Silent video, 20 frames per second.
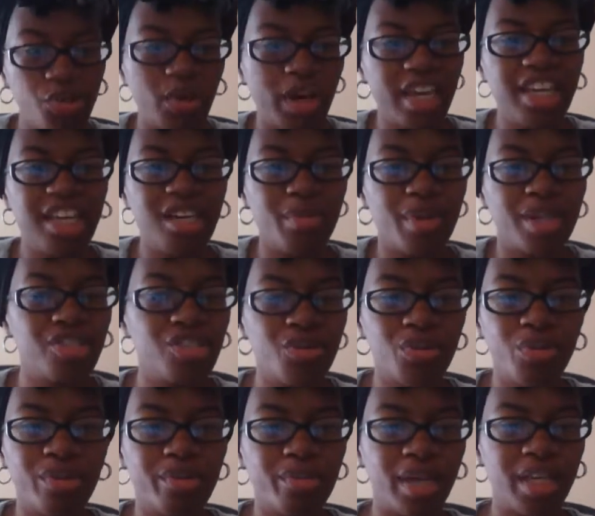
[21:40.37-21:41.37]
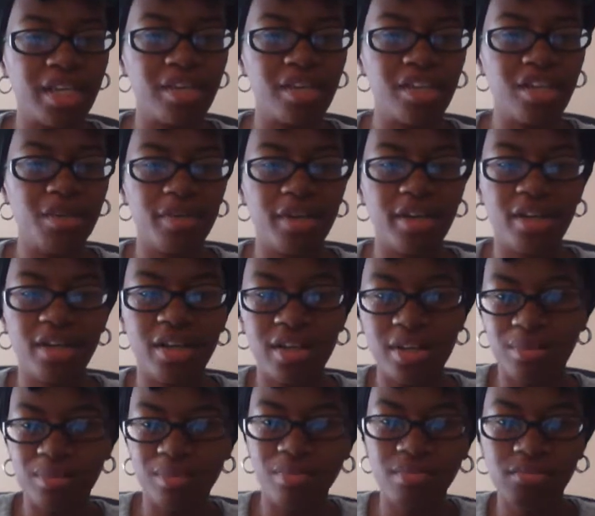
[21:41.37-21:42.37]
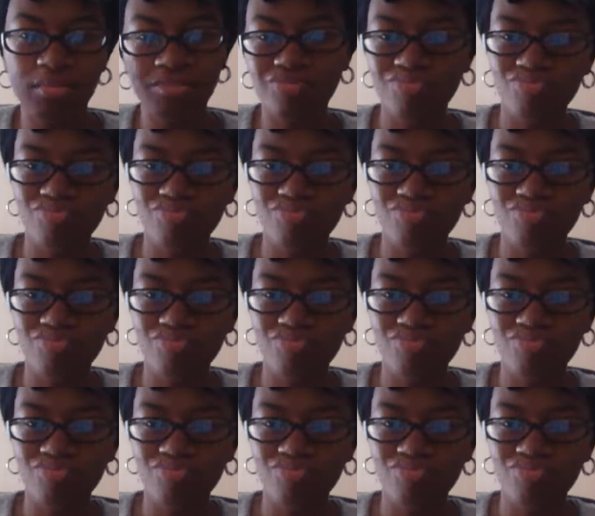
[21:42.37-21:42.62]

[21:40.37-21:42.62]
who I am. I don't wear makeup. Um,